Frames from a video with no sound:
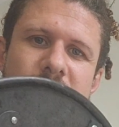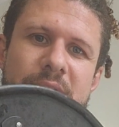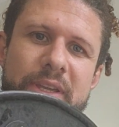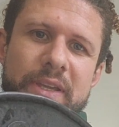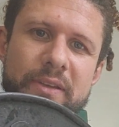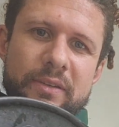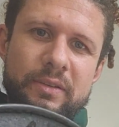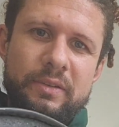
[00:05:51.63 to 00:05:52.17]

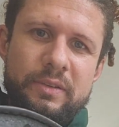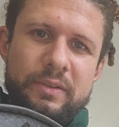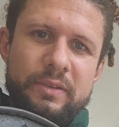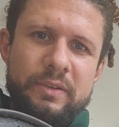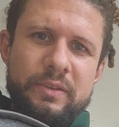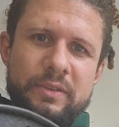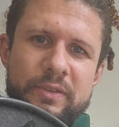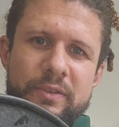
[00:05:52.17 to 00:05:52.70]
rear,
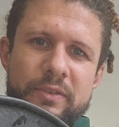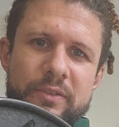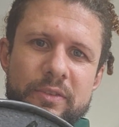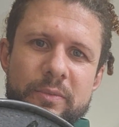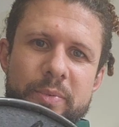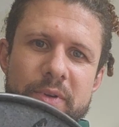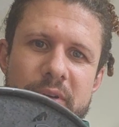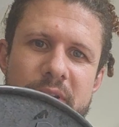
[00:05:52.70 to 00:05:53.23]

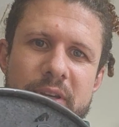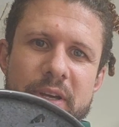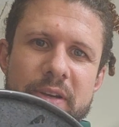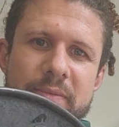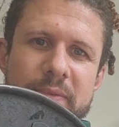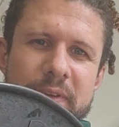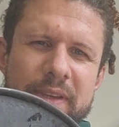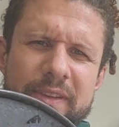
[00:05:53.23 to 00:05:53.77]
super
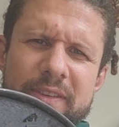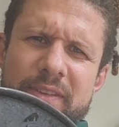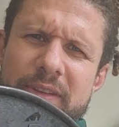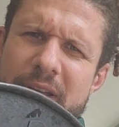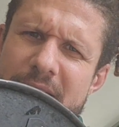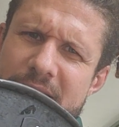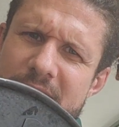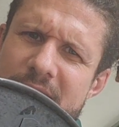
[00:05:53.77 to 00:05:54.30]
comfy,
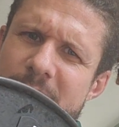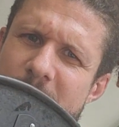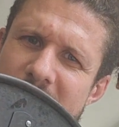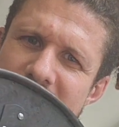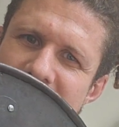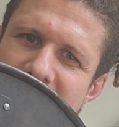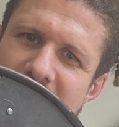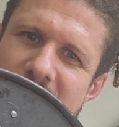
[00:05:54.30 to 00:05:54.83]
slightly
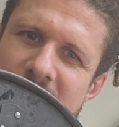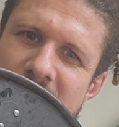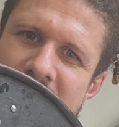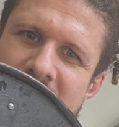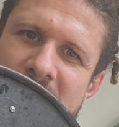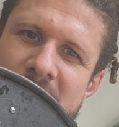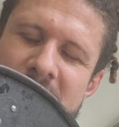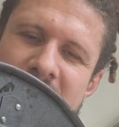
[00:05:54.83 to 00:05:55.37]
spongy
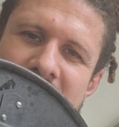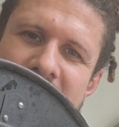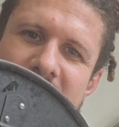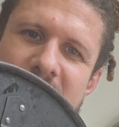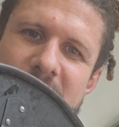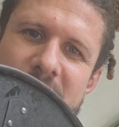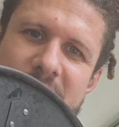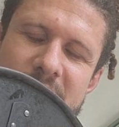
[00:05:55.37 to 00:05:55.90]

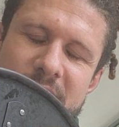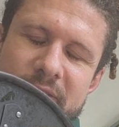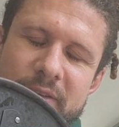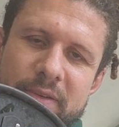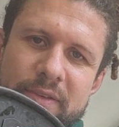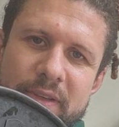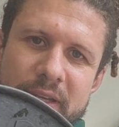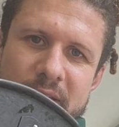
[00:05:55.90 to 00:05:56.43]
leather, so
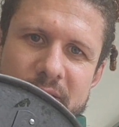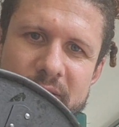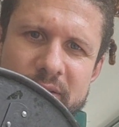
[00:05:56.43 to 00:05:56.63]
it's like